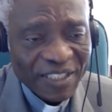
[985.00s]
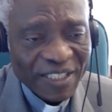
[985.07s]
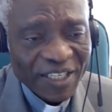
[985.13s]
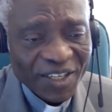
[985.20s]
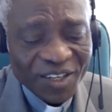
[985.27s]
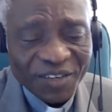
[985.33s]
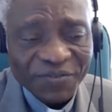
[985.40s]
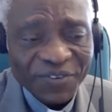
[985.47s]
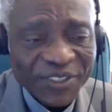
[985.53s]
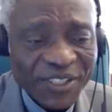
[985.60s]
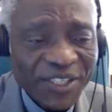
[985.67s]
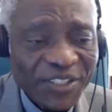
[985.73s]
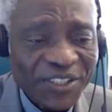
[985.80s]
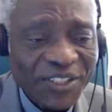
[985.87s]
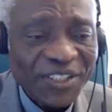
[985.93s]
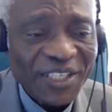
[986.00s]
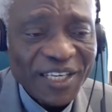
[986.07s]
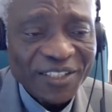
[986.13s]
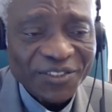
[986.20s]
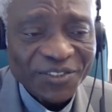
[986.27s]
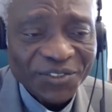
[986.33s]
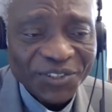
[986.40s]
Conversation
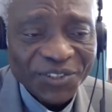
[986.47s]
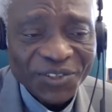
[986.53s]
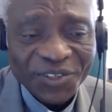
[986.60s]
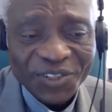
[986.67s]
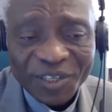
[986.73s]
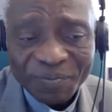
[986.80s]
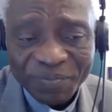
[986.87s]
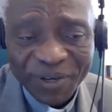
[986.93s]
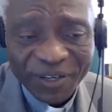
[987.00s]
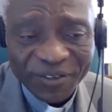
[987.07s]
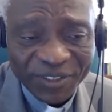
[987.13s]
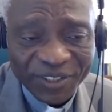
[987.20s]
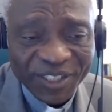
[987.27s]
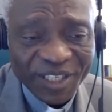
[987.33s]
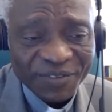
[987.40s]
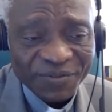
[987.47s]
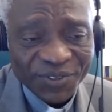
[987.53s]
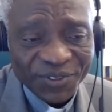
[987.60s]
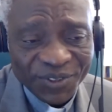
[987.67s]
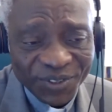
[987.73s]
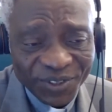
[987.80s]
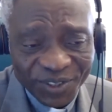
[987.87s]
not only on a parish level
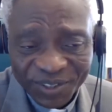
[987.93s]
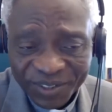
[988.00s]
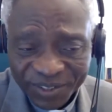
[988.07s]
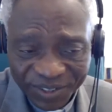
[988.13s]
or